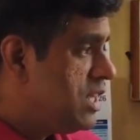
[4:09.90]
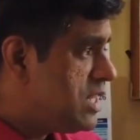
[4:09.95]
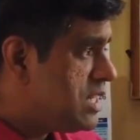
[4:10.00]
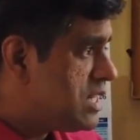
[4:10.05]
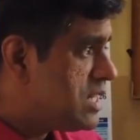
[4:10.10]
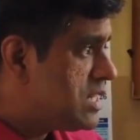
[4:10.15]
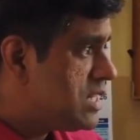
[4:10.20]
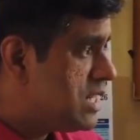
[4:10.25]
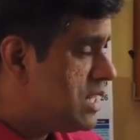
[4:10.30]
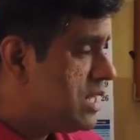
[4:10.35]

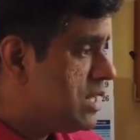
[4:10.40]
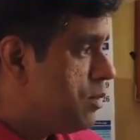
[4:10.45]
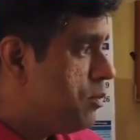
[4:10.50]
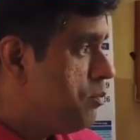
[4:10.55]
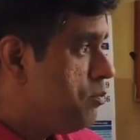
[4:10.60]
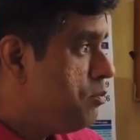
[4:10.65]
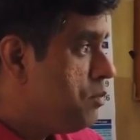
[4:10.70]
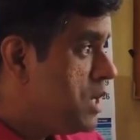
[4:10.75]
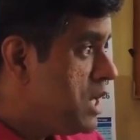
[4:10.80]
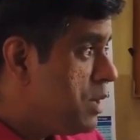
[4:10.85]
this
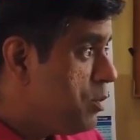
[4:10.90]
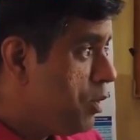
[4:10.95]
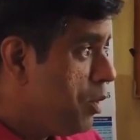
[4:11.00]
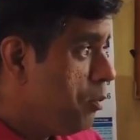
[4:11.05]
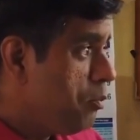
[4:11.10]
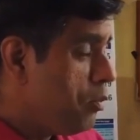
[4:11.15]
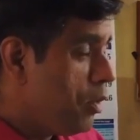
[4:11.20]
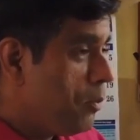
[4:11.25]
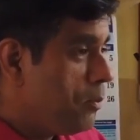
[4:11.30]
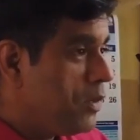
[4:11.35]

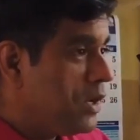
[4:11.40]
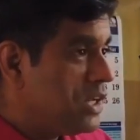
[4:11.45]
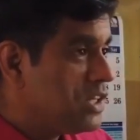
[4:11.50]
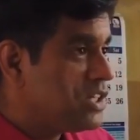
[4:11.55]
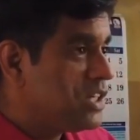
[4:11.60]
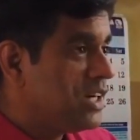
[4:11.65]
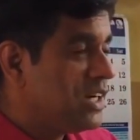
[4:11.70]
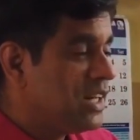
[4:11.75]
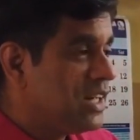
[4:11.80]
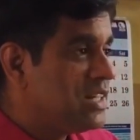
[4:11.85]
minimum
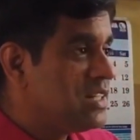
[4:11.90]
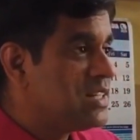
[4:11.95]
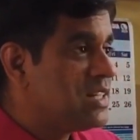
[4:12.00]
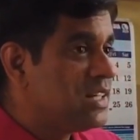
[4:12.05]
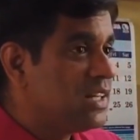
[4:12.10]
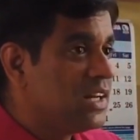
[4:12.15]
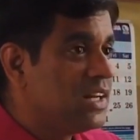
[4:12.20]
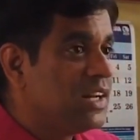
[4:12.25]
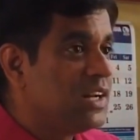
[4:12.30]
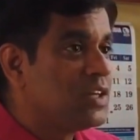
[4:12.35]
population
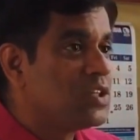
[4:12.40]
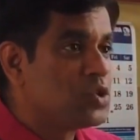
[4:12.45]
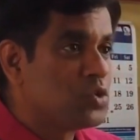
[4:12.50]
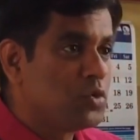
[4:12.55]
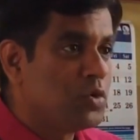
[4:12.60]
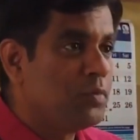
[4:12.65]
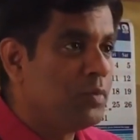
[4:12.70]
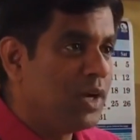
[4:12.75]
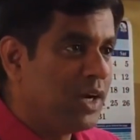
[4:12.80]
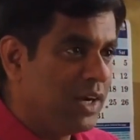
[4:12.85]
density needs
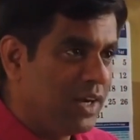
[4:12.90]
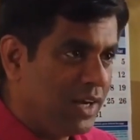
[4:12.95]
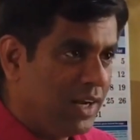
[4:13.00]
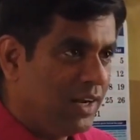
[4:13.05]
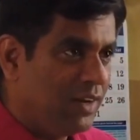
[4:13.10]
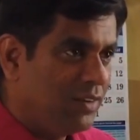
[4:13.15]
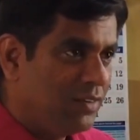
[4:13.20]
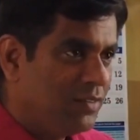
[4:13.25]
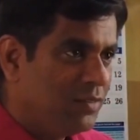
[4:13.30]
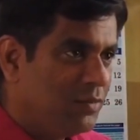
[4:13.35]
to be
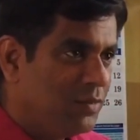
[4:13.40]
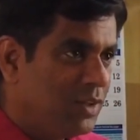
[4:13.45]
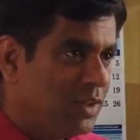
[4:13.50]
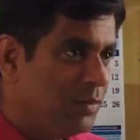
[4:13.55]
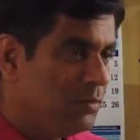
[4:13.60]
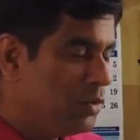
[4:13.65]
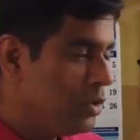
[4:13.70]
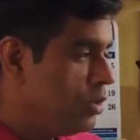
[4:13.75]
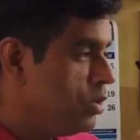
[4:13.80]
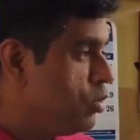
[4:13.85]
maintained.
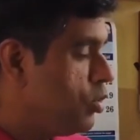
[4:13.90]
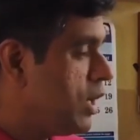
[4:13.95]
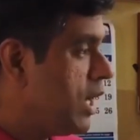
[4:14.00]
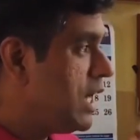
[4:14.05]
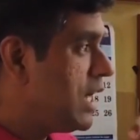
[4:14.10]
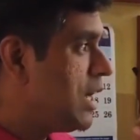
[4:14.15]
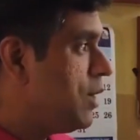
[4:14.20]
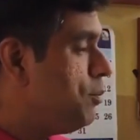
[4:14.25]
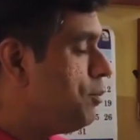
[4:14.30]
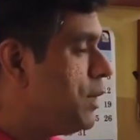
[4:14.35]
You
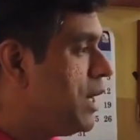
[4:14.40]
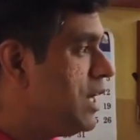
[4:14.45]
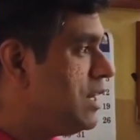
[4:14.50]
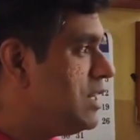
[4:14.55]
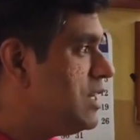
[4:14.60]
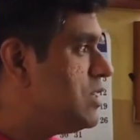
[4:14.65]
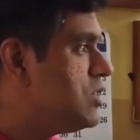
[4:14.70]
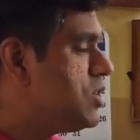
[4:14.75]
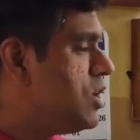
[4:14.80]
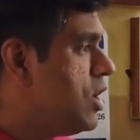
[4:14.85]
can
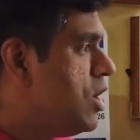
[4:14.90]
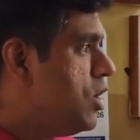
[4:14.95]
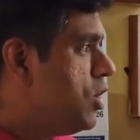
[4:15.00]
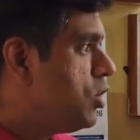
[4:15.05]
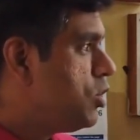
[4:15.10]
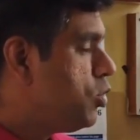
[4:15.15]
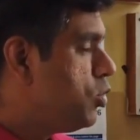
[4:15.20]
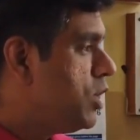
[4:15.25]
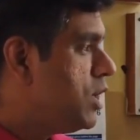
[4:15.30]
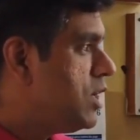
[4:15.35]
compare this
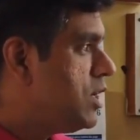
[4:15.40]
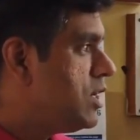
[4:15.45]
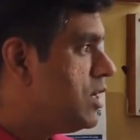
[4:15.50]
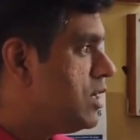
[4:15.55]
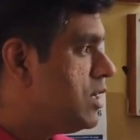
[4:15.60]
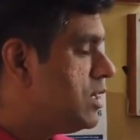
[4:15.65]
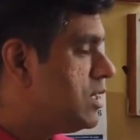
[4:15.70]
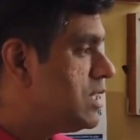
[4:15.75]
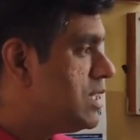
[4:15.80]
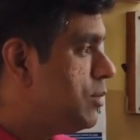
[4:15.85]
to
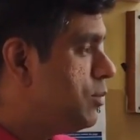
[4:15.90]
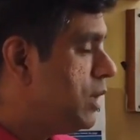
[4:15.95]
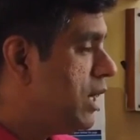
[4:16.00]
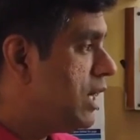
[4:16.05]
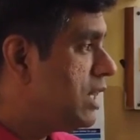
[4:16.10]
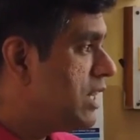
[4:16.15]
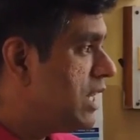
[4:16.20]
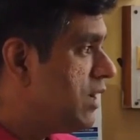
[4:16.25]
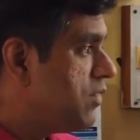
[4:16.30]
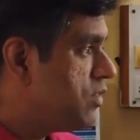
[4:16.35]
a
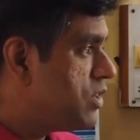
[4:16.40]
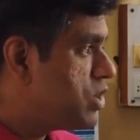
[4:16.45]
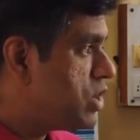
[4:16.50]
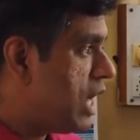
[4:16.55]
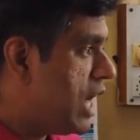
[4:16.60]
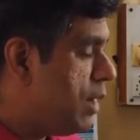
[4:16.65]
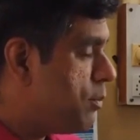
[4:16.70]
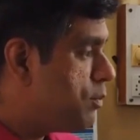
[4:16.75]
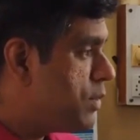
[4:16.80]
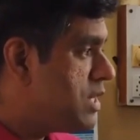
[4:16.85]
similar thing
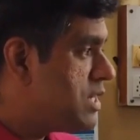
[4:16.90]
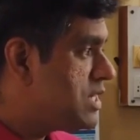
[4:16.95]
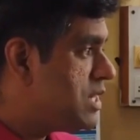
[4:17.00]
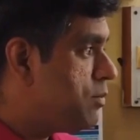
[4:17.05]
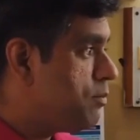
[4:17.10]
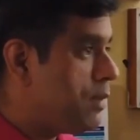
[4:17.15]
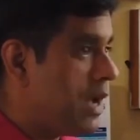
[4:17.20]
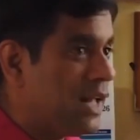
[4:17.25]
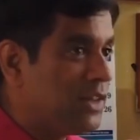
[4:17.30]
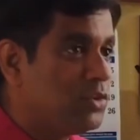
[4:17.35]
which happens
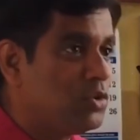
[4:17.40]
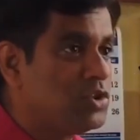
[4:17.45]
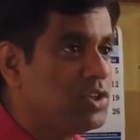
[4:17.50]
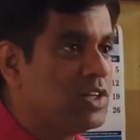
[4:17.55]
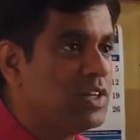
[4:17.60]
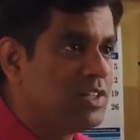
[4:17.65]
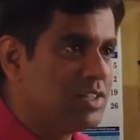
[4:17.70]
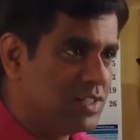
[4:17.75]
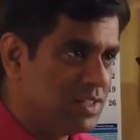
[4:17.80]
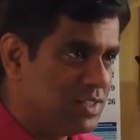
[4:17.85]
in
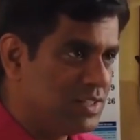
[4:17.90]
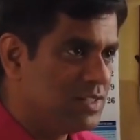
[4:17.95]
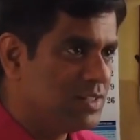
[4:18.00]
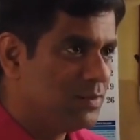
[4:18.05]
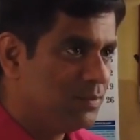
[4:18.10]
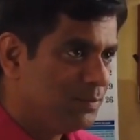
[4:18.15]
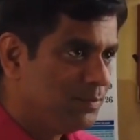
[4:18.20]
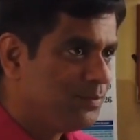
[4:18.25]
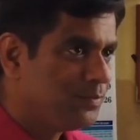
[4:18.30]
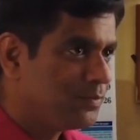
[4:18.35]

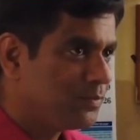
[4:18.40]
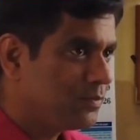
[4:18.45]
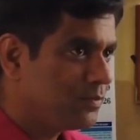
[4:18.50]
pathogenesis.